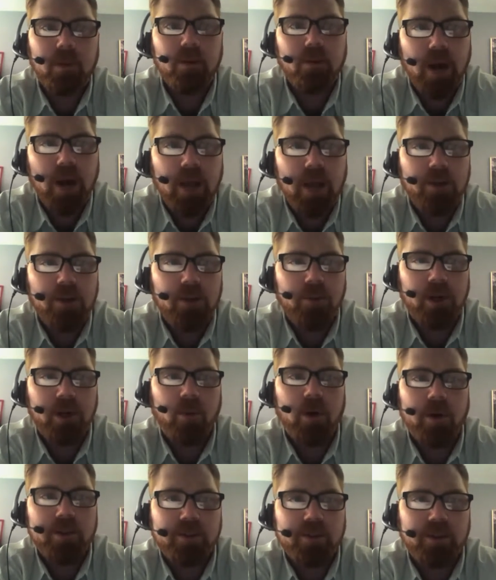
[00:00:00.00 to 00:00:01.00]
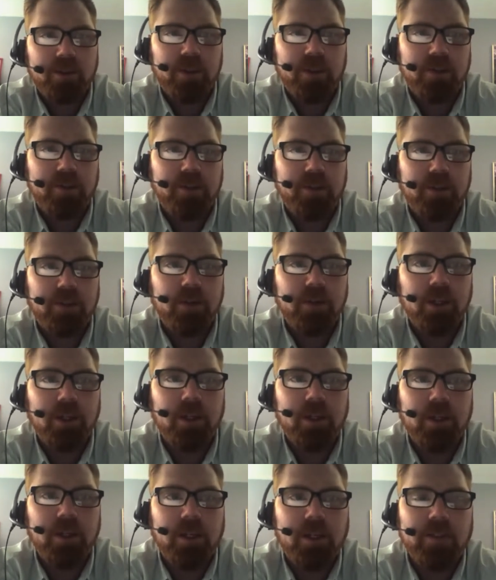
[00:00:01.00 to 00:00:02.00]
Rather, what I want to suggest to you
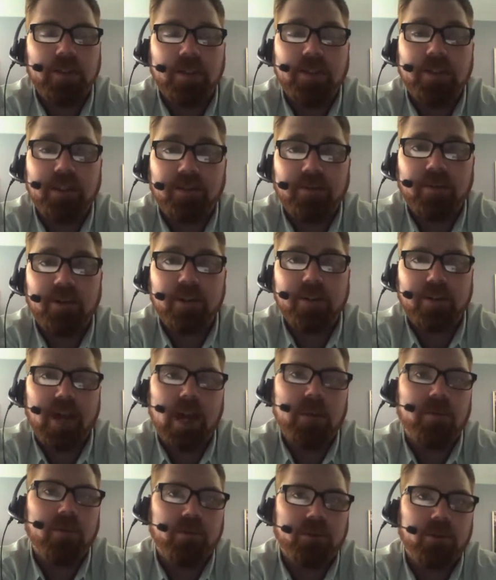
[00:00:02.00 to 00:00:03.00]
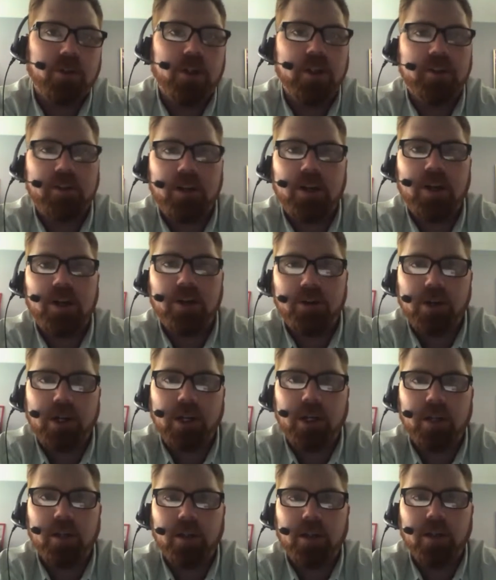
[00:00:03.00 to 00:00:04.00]
is a different type of Trinitarian
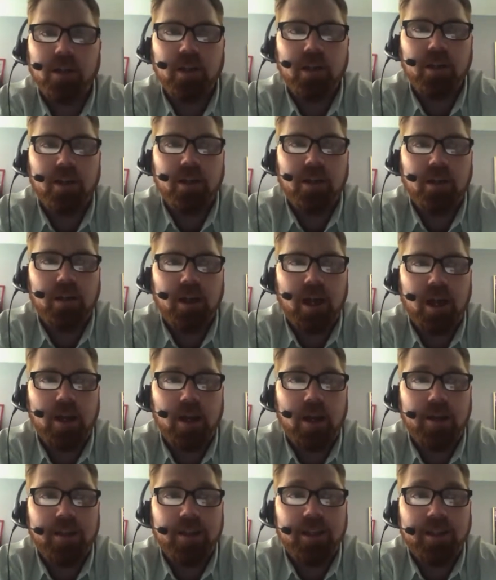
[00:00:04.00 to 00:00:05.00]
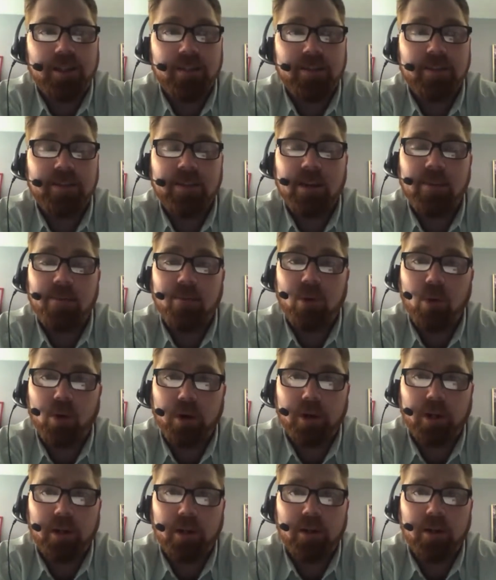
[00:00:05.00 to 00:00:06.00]
reading. And I think this is
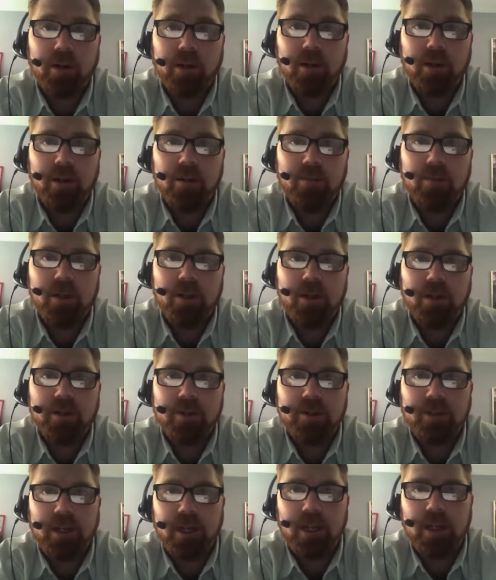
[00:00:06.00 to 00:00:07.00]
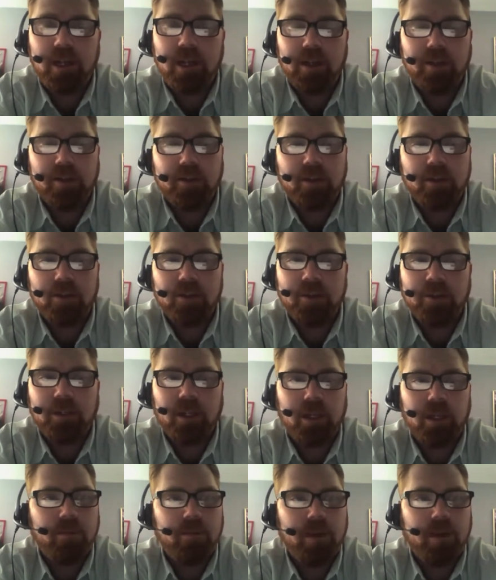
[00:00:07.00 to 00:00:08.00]
important because it, and this goes
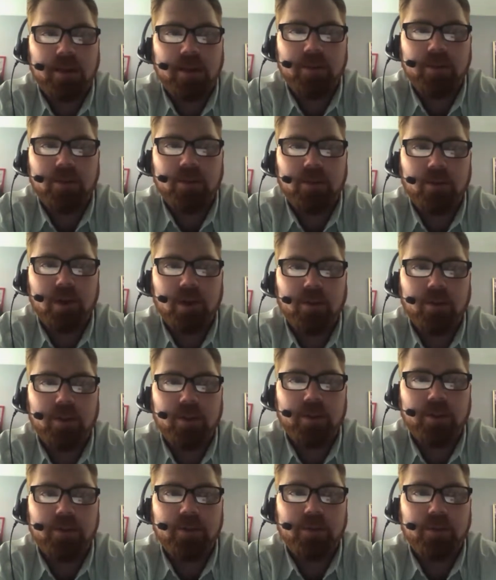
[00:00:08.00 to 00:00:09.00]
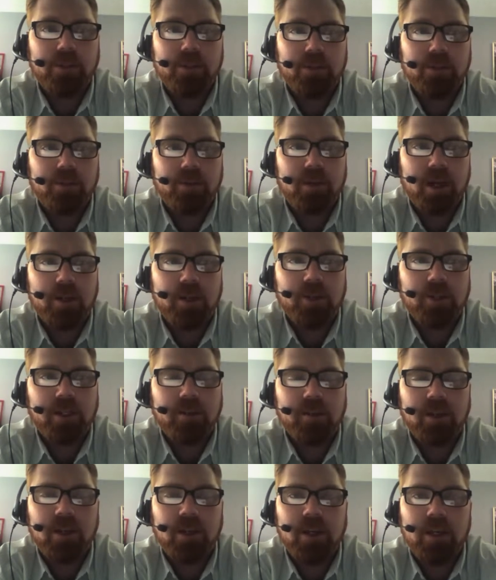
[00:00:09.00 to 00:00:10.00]
again back to uh, Chris's research
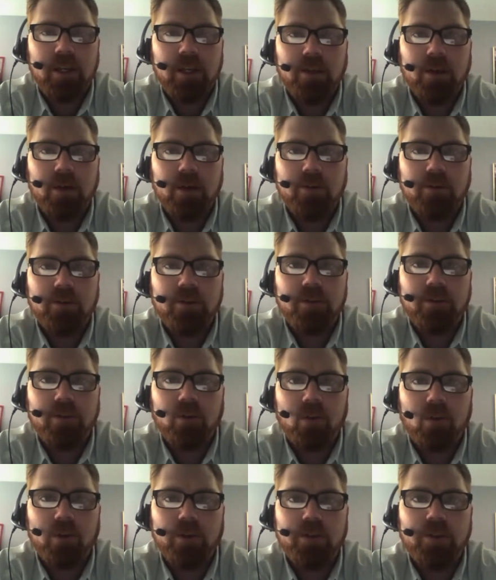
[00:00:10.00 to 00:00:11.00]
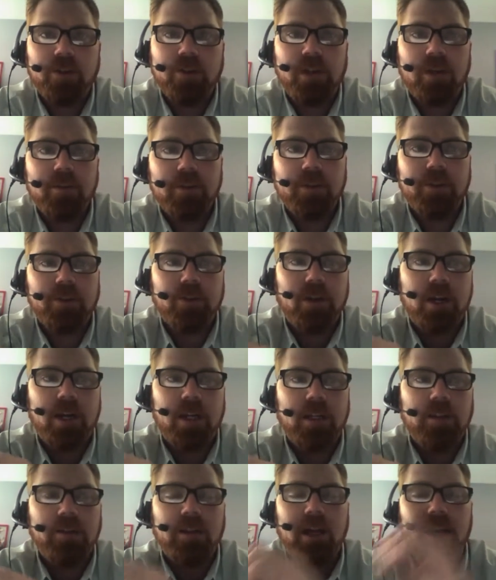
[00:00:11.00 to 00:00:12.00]
project, it goes towards
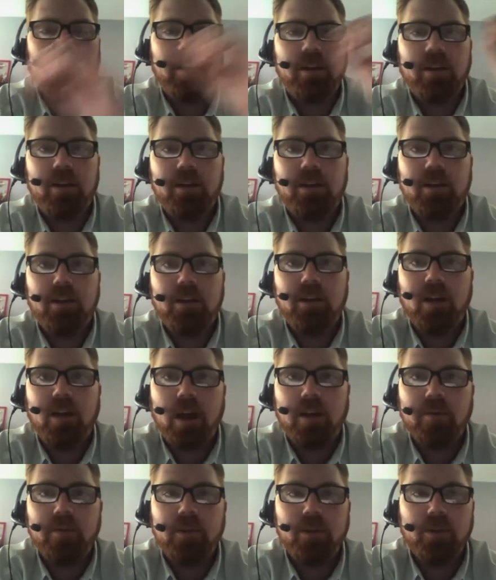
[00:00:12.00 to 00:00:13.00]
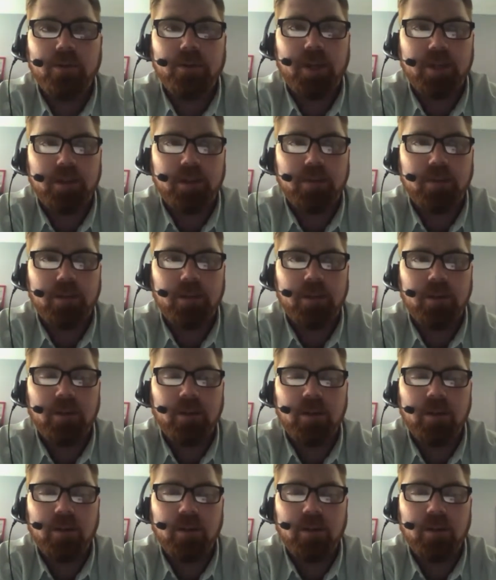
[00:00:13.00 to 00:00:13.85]
demonstrating that the God of the Old Testament,